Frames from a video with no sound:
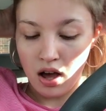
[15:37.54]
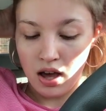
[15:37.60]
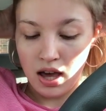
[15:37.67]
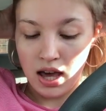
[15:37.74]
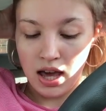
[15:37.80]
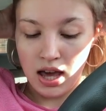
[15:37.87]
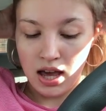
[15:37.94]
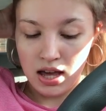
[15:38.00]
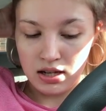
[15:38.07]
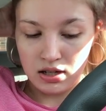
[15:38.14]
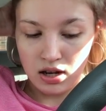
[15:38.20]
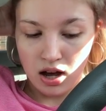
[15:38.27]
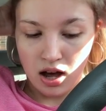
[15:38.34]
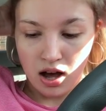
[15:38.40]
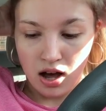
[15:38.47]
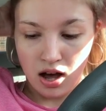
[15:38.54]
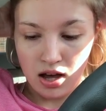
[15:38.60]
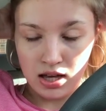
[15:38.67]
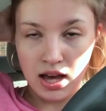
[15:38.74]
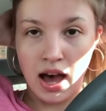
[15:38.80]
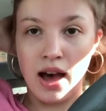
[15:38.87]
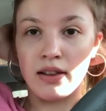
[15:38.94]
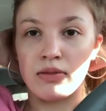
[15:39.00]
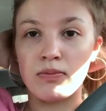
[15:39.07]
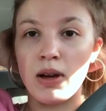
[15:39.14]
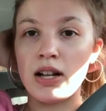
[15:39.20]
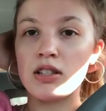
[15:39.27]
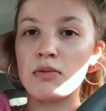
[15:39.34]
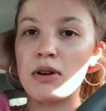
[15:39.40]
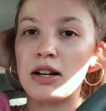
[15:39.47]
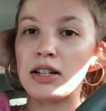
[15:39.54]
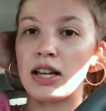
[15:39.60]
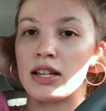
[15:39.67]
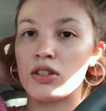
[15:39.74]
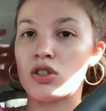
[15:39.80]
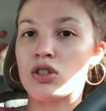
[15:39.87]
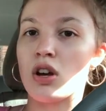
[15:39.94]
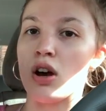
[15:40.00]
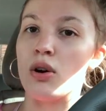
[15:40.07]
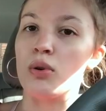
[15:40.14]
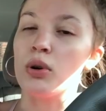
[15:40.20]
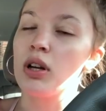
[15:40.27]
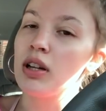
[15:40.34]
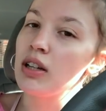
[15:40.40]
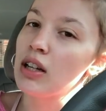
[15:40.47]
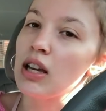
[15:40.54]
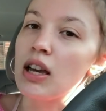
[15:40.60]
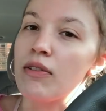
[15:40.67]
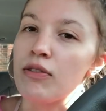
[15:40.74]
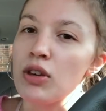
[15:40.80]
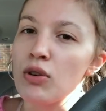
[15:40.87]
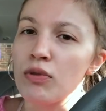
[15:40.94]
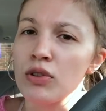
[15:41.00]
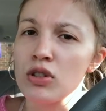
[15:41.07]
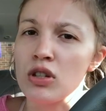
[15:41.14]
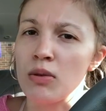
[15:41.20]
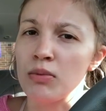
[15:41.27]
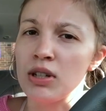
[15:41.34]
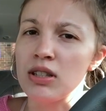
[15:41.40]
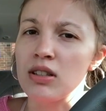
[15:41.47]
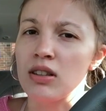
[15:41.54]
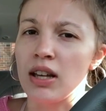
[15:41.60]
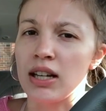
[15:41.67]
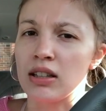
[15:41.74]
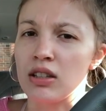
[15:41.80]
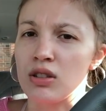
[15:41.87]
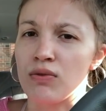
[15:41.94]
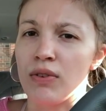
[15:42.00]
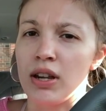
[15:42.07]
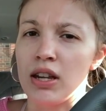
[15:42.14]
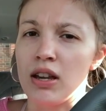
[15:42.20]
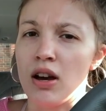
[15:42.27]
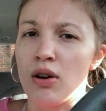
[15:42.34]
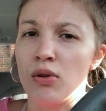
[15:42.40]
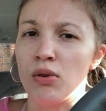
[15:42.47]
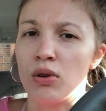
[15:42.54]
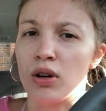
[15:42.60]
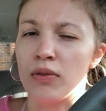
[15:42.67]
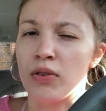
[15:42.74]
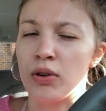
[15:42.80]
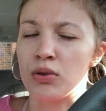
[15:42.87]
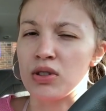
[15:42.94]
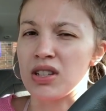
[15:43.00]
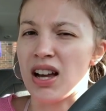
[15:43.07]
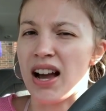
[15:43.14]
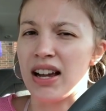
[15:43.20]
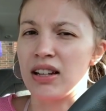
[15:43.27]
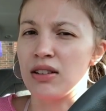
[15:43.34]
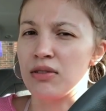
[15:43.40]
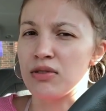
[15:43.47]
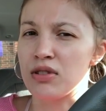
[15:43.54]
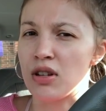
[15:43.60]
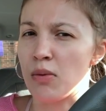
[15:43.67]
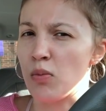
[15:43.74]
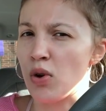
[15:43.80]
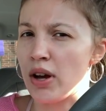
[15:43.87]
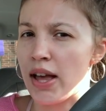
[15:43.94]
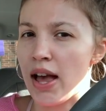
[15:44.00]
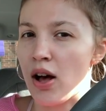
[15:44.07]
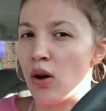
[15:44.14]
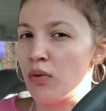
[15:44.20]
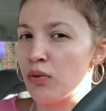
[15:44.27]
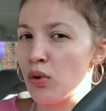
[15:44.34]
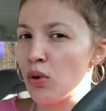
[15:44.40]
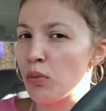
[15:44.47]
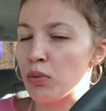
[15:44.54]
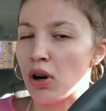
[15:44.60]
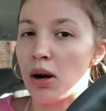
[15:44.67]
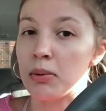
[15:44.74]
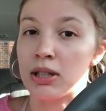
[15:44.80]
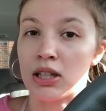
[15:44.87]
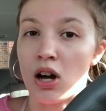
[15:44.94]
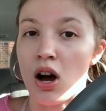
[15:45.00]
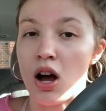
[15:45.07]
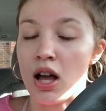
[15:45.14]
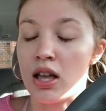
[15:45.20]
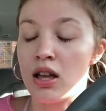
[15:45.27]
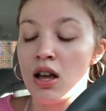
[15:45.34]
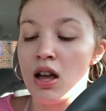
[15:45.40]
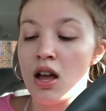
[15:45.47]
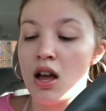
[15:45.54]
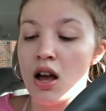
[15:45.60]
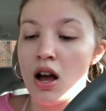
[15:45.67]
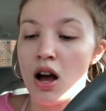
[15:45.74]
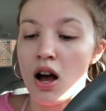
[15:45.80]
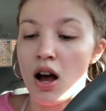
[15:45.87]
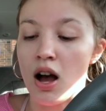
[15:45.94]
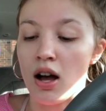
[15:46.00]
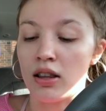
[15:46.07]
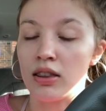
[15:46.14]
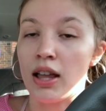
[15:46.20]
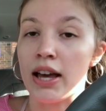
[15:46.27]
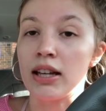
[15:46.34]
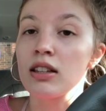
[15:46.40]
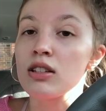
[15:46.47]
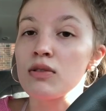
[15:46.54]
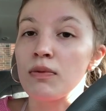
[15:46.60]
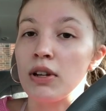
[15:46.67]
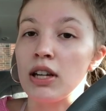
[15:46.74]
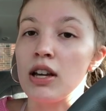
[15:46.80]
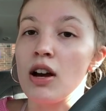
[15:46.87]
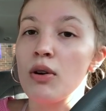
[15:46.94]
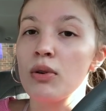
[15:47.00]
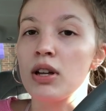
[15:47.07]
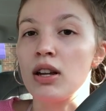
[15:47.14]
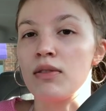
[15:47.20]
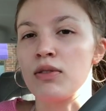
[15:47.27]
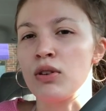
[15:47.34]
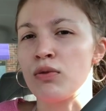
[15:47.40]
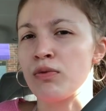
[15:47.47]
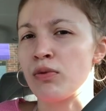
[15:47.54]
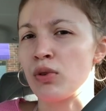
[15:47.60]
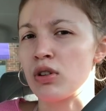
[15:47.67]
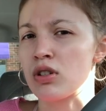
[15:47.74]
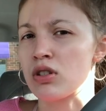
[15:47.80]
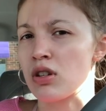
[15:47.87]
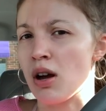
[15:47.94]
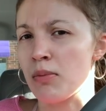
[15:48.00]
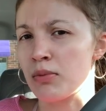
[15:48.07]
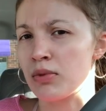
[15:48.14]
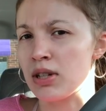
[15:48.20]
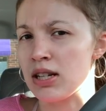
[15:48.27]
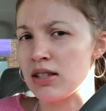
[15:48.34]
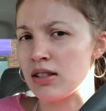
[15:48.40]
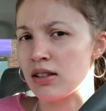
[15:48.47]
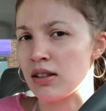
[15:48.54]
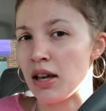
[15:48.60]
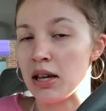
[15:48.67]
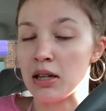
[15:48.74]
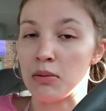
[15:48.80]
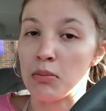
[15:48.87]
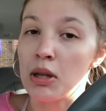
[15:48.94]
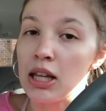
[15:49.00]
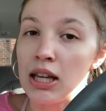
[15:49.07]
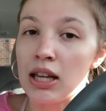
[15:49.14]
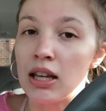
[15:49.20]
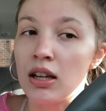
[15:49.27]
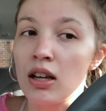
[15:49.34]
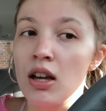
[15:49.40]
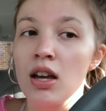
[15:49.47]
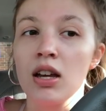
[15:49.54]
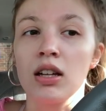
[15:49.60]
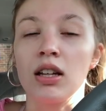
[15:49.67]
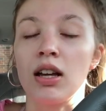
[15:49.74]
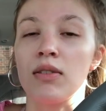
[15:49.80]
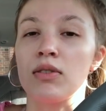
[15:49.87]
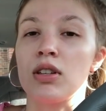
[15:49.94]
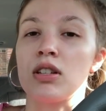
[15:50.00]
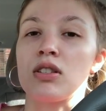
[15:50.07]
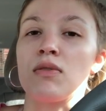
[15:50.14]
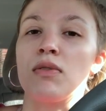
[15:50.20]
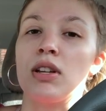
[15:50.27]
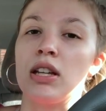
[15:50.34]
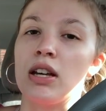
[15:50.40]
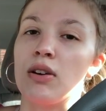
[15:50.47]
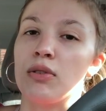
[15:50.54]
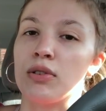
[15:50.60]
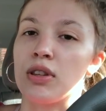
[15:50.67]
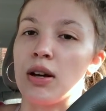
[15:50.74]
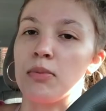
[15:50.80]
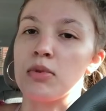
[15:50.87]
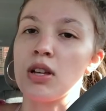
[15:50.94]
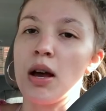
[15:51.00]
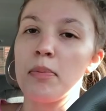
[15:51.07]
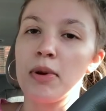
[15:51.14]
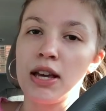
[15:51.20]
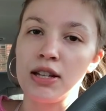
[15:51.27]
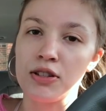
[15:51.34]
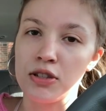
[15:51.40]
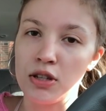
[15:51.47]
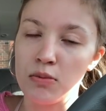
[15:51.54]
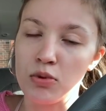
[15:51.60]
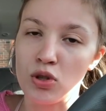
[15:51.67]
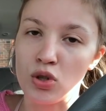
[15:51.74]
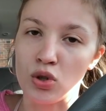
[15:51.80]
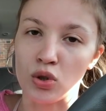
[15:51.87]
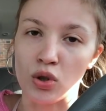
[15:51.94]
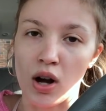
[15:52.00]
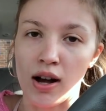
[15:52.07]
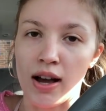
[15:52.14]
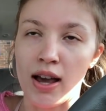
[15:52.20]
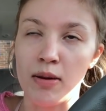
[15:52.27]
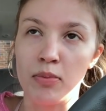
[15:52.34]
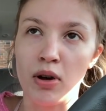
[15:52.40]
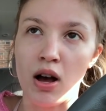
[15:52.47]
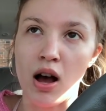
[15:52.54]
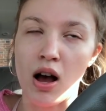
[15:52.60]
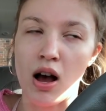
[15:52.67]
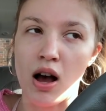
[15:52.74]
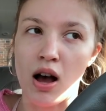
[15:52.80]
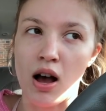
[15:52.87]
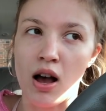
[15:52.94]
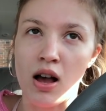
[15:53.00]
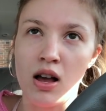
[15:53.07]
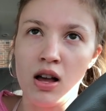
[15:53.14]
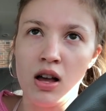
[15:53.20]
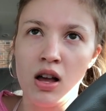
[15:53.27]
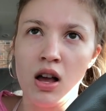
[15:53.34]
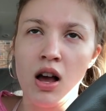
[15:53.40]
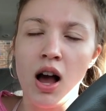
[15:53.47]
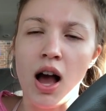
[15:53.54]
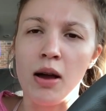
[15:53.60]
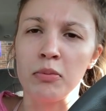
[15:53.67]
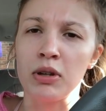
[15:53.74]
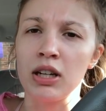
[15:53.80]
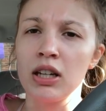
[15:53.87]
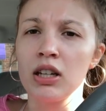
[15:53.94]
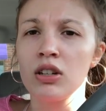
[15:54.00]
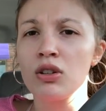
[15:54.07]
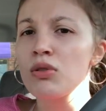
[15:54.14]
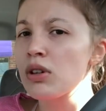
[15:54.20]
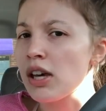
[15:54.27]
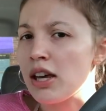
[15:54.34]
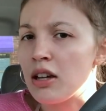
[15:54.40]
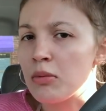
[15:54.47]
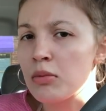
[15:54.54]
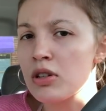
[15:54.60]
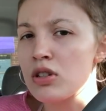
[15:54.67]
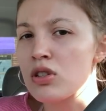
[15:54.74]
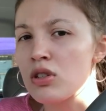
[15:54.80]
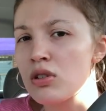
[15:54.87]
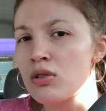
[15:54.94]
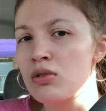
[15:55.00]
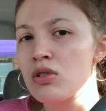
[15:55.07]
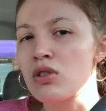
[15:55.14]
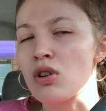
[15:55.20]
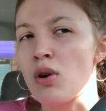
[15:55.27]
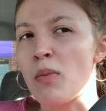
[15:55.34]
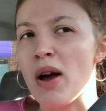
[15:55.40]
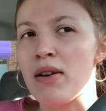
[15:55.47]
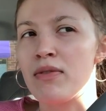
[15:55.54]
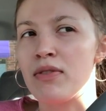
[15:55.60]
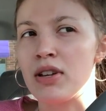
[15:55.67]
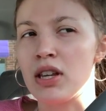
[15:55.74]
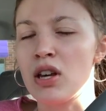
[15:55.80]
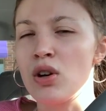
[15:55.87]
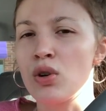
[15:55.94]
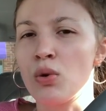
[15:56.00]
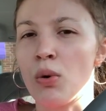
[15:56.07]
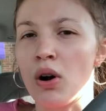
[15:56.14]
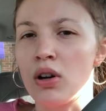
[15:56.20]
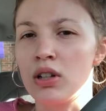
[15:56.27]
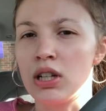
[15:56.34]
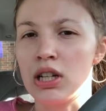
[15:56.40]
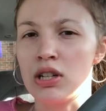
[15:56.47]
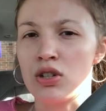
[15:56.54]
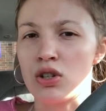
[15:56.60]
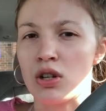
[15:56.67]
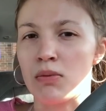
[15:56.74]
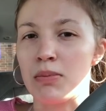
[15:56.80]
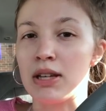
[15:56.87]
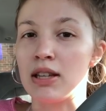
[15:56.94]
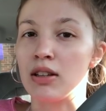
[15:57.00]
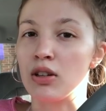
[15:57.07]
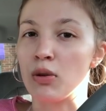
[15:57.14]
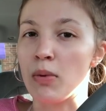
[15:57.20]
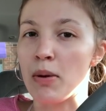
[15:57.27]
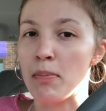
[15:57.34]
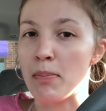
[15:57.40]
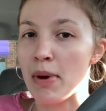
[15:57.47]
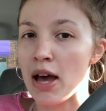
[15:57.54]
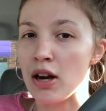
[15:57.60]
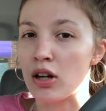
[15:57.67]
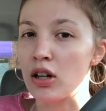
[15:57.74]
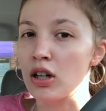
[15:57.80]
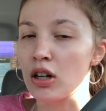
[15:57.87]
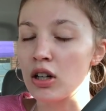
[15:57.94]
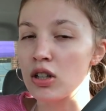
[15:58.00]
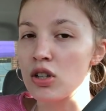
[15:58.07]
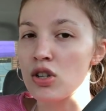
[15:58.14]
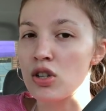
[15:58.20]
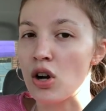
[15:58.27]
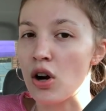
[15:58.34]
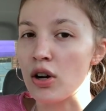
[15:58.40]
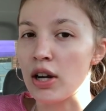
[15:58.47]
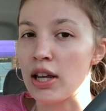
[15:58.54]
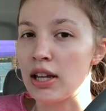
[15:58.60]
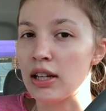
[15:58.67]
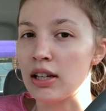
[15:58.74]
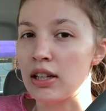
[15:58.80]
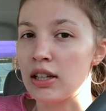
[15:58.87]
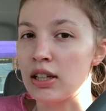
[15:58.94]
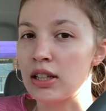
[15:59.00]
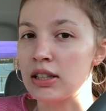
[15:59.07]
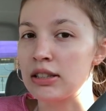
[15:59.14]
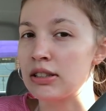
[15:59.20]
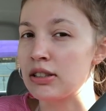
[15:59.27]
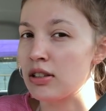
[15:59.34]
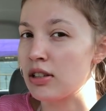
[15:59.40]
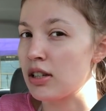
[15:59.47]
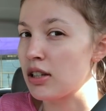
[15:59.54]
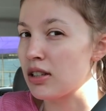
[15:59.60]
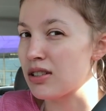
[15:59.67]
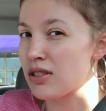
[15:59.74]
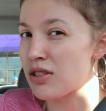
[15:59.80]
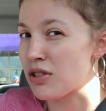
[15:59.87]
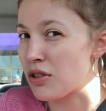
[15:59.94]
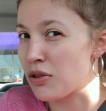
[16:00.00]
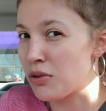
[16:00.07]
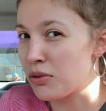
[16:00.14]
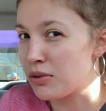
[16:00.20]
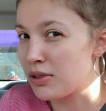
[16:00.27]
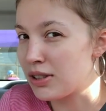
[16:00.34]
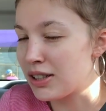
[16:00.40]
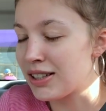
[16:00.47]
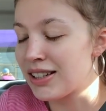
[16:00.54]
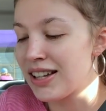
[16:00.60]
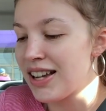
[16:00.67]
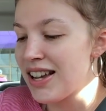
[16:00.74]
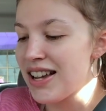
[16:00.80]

And, yeah, that's about it. So, if you for some reason like this video, or if it was kind of somewhat helpful, probably not, like this video, and if you for some reason like me, give this video a thumbs up and subscribe. I'm getting a new camera soon, so my video quality should be a little bit better starting soon.